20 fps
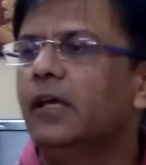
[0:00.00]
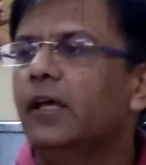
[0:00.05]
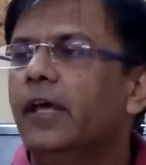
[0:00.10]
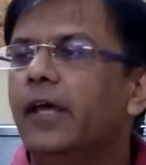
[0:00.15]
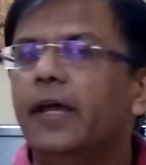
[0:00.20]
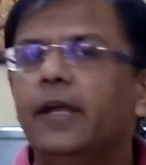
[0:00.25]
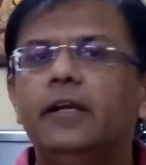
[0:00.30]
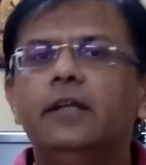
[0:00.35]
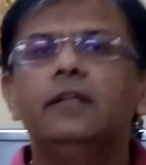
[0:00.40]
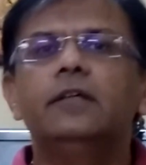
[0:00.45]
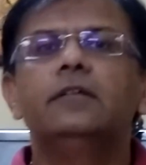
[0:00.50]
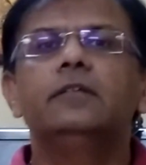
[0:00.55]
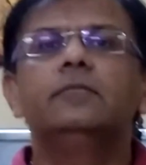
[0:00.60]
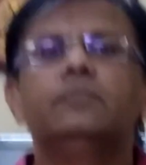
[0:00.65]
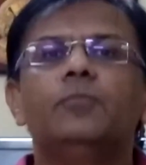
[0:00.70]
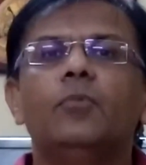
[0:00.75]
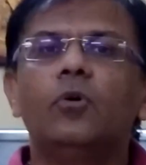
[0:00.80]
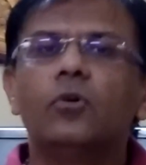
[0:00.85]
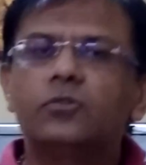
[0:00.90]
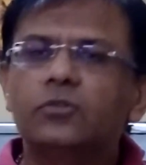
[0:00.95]
and
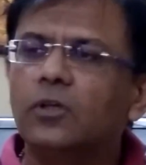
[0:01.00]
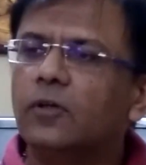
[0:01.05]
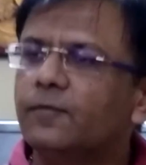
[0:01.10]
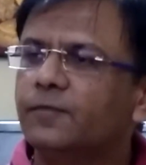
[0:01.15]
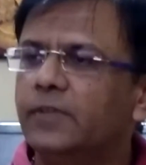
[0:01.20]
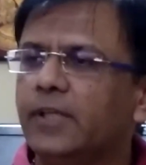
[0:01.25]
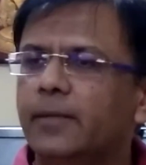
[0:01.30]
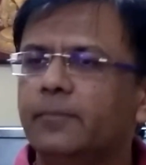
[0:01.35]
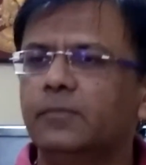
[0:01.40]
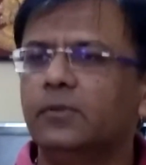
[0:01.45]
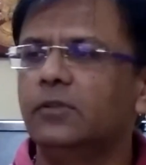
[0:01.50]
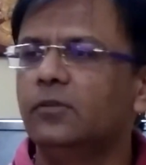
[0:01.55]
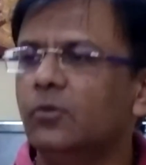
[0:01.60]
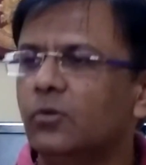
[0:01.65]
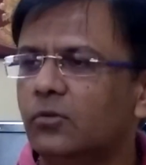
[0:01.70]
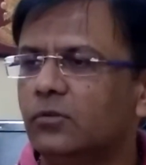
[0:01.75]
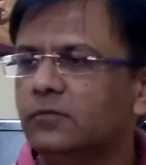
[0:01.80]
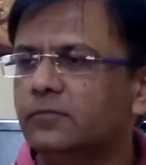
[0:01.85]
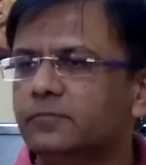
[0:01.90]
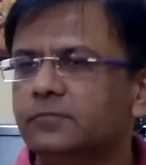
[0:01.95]
both of them
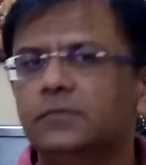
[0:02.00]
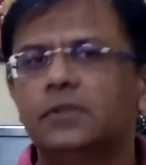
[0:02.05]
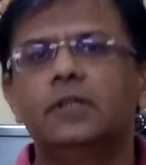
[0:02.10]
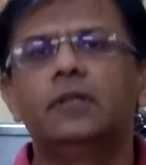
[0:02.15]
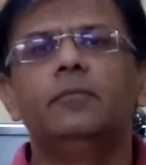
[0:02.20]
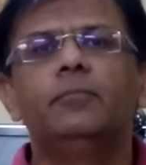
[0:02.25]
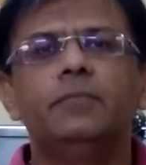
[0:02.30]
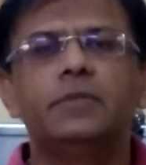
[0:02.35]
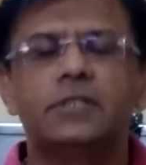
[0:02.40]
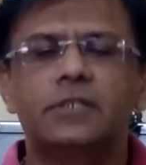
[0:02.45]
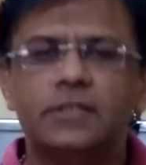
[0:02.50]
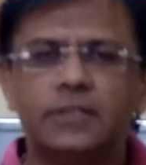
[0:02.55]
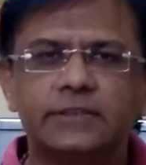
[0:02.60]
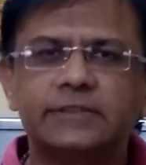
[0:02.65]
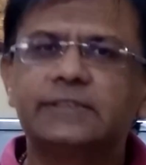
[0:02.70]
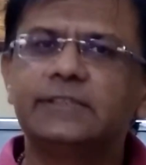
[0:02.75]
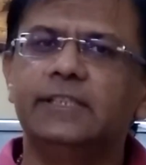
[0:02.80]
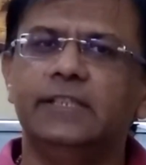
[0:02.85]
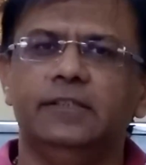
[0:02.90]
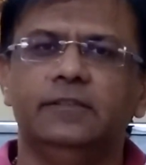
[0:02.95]
know Mr.
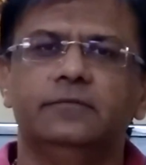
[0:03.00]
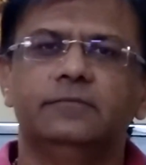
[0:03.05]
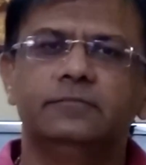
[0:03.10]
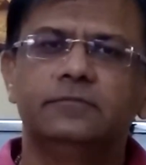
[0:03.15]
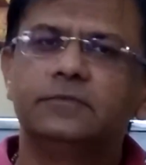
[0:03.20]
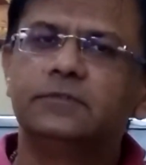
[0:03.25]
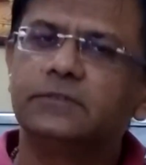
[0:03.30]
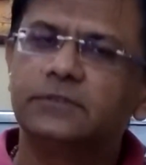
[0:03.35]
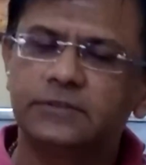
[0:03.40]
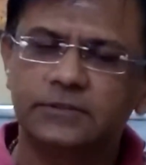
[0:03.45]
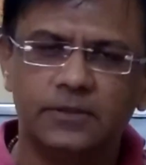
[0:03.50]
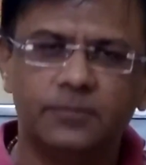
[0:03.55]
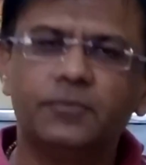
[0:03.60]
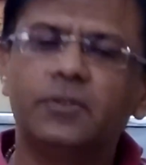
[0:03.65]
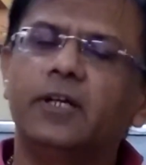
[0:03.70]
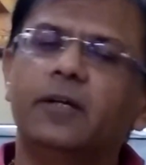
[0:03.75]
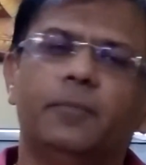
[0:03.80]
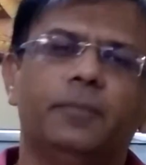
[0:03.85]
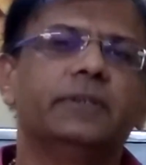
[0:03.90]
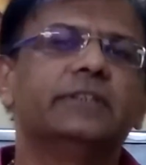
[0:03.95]
C, some
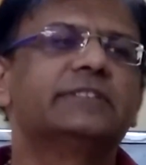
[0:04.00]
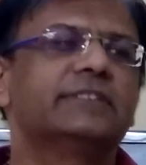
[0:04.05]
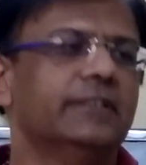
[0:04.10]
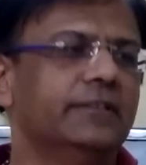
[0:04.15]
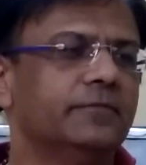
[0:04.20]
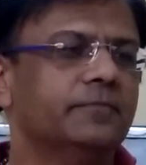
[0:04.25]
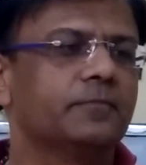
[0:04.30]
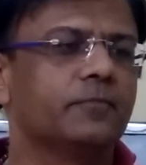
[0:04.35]
third person.